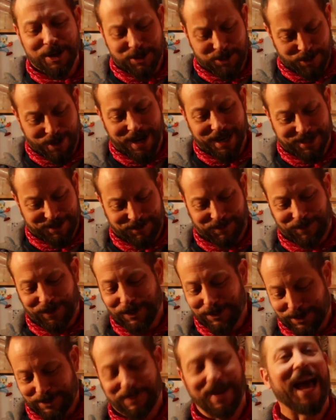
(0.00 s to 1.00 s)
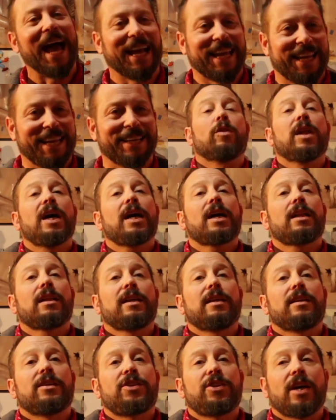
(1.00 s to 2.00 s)
and drugs filter back in.
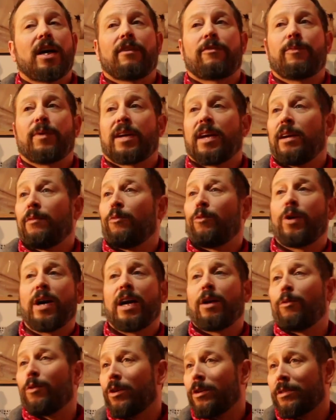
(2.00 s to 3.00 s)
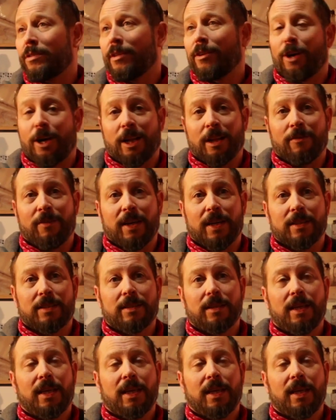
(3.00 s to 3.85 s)
Luckily the chef became way worse than all of us.